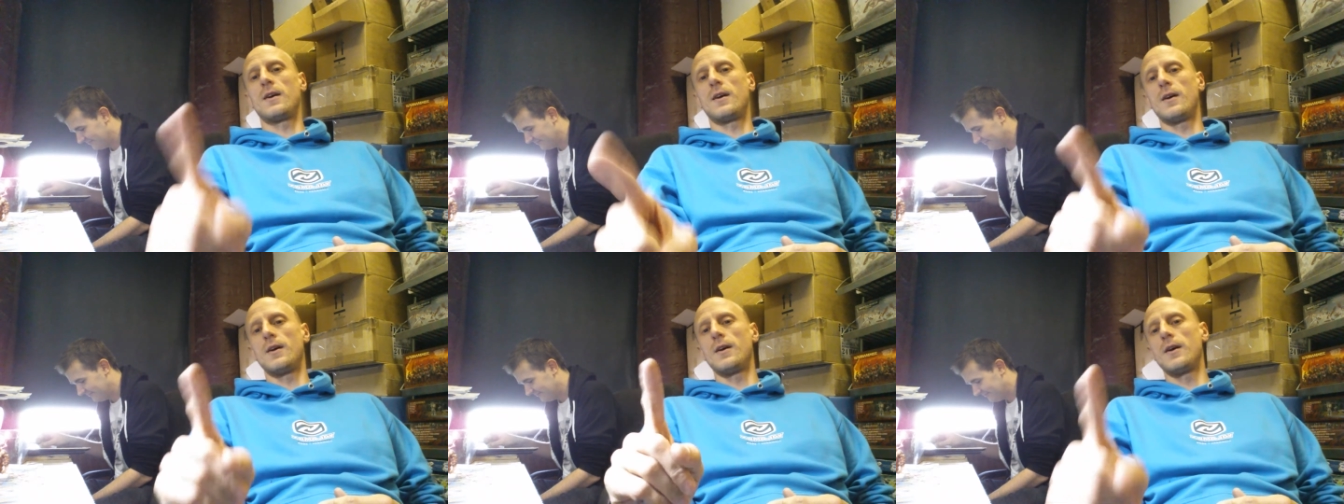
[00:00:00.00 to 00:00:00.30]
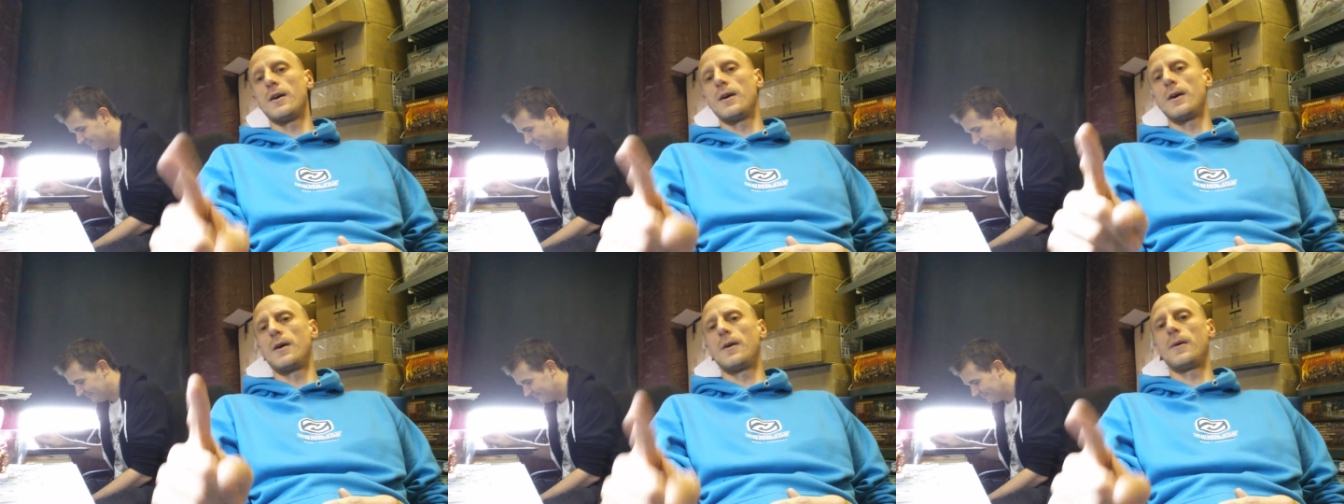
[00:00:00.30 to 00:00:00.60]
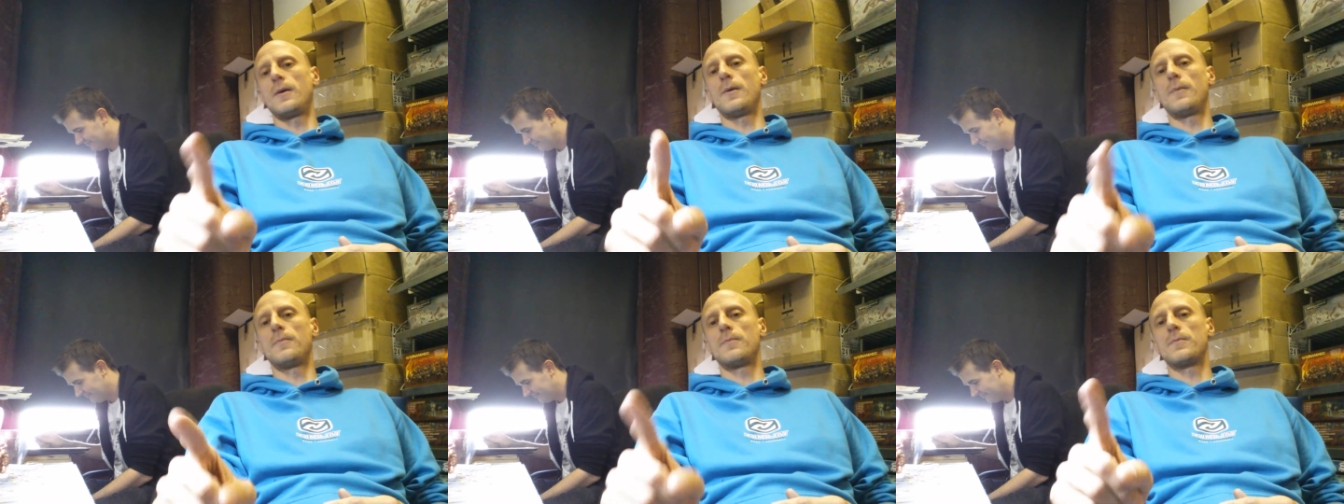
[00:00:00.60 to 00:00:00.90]

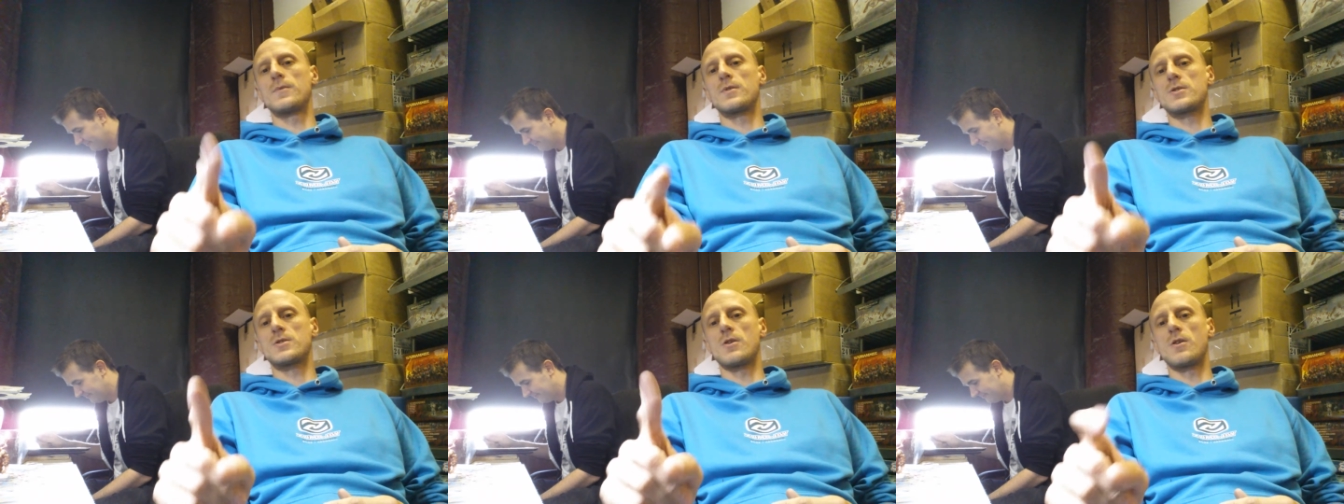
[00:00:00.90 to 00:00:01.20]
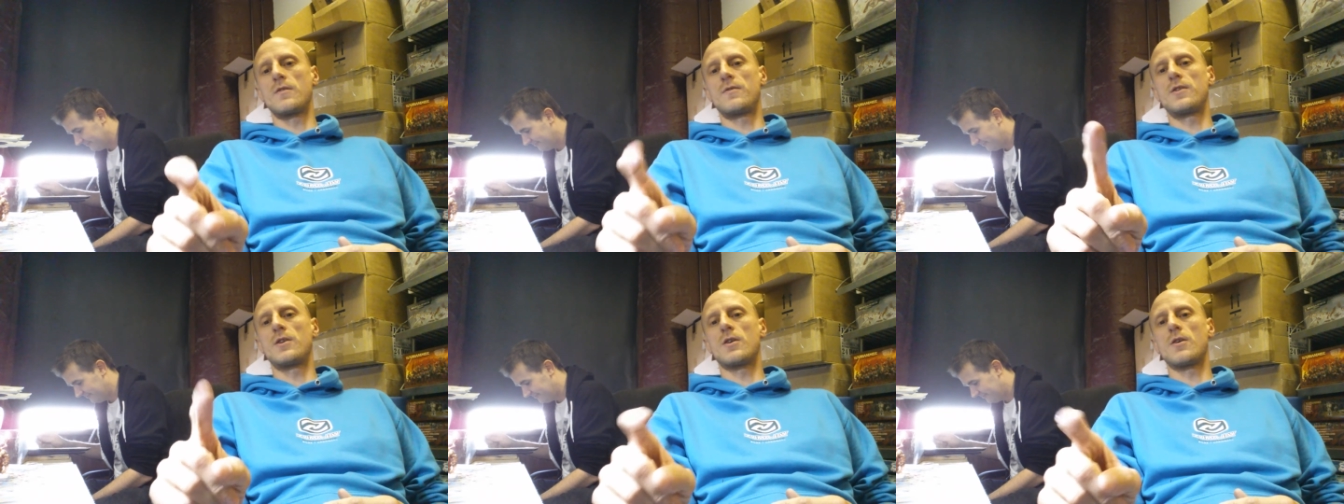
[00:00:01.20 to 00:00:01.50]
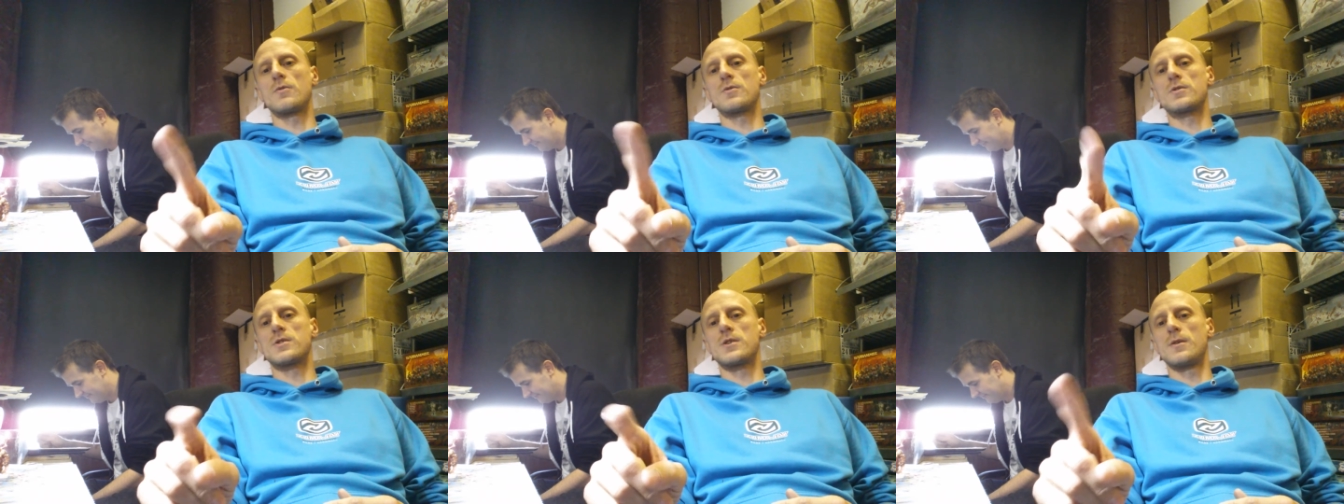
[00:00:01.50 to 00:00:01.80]
Um, so if you
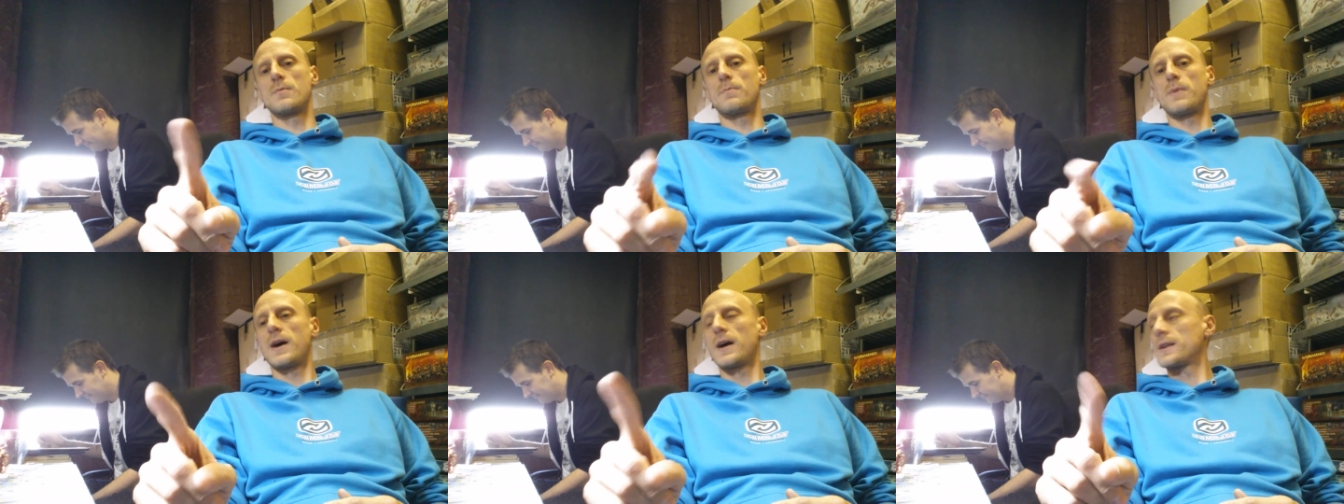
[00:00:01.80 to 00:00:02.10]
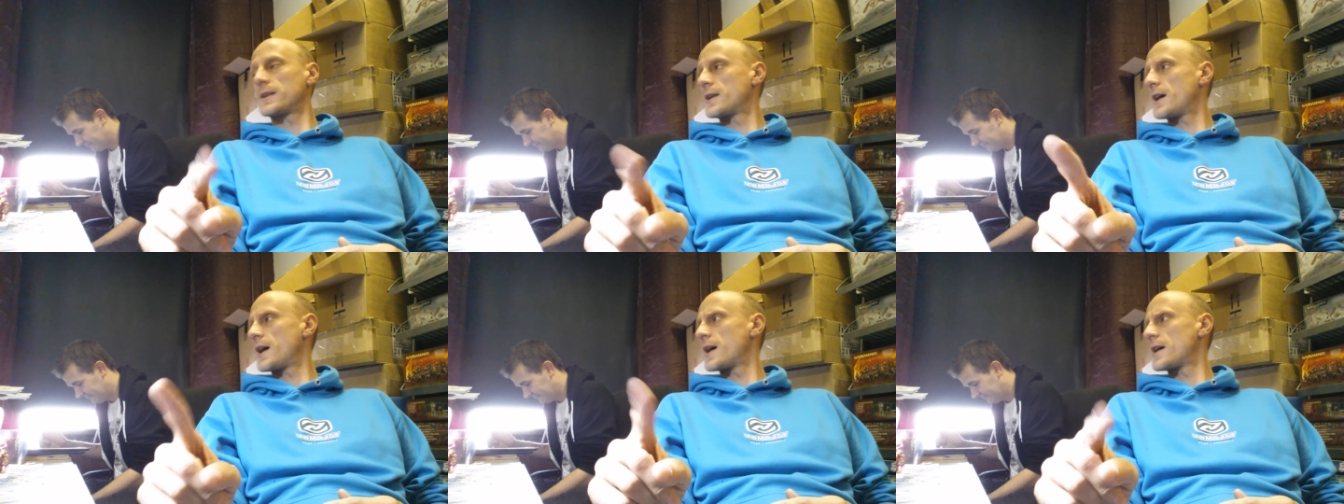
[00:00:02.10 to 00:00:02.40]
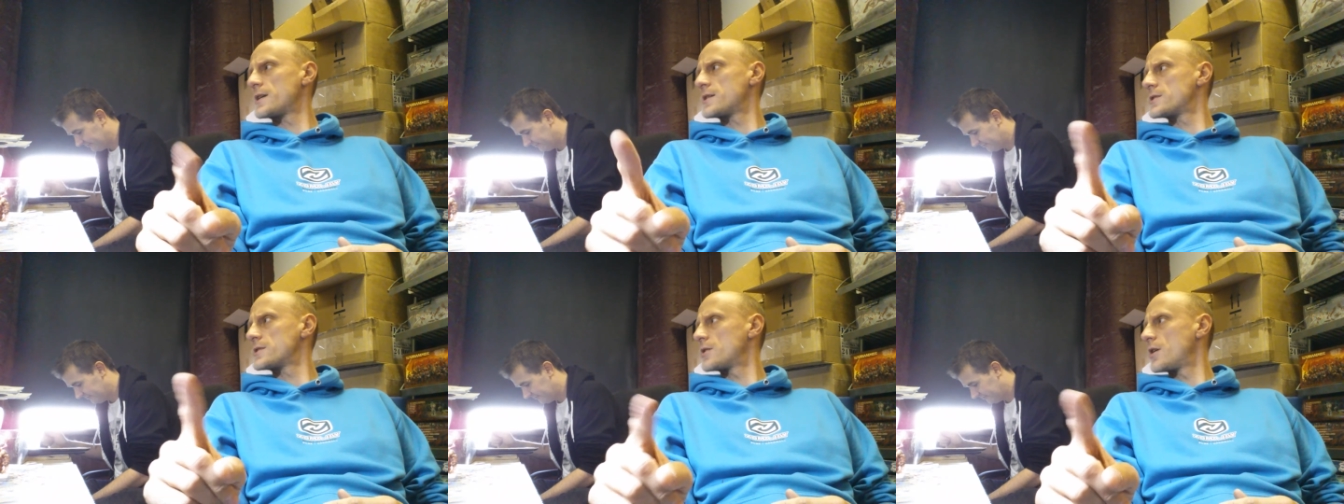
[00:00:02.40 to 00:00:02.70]
go to
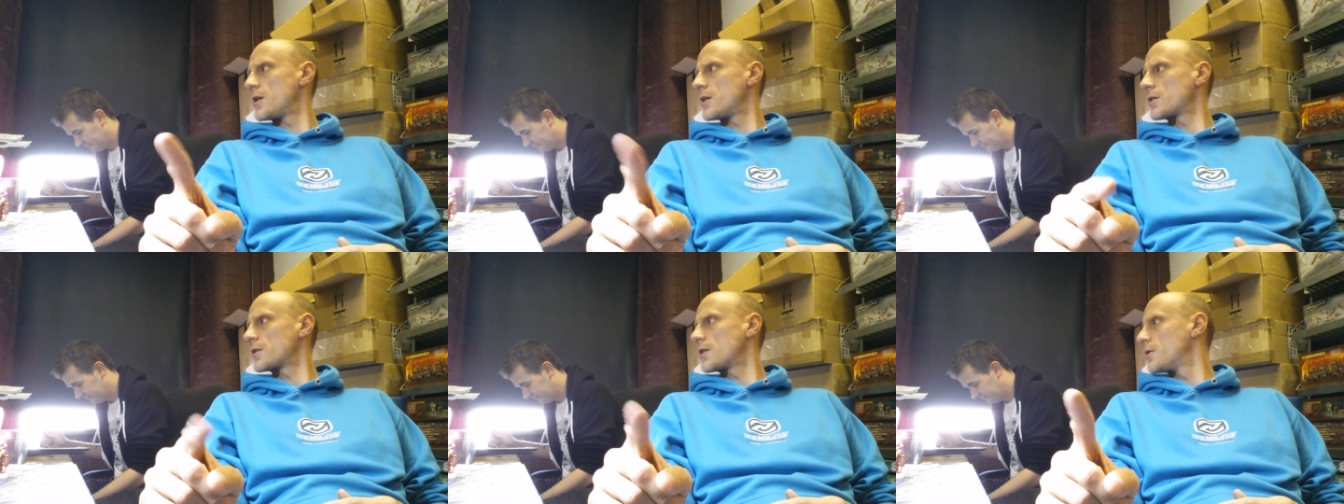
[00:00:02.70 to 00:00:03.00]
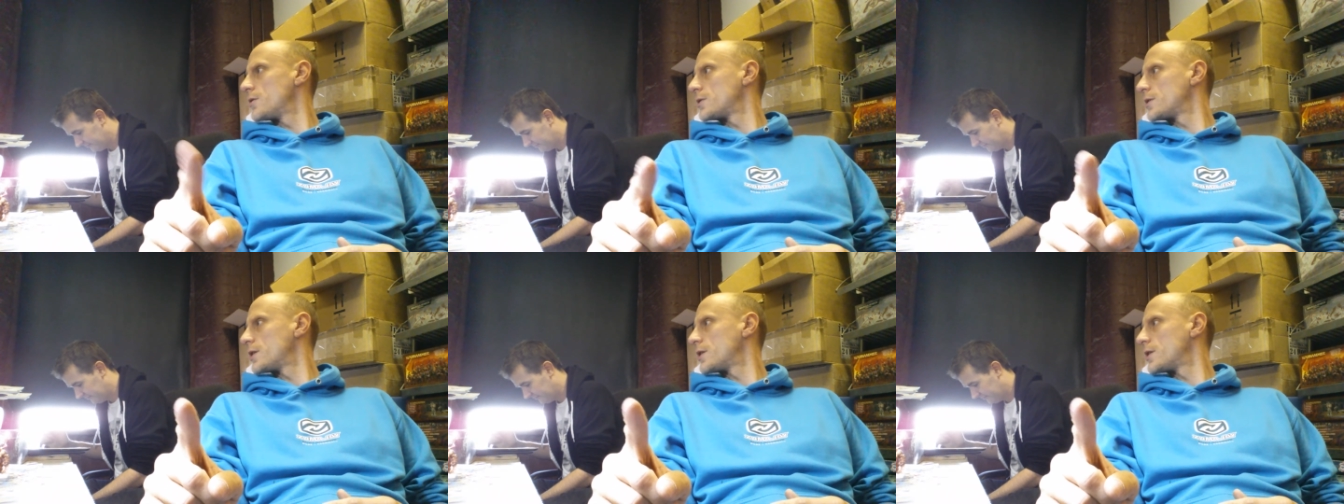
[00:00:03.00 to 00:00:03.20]
baddice.co.uk,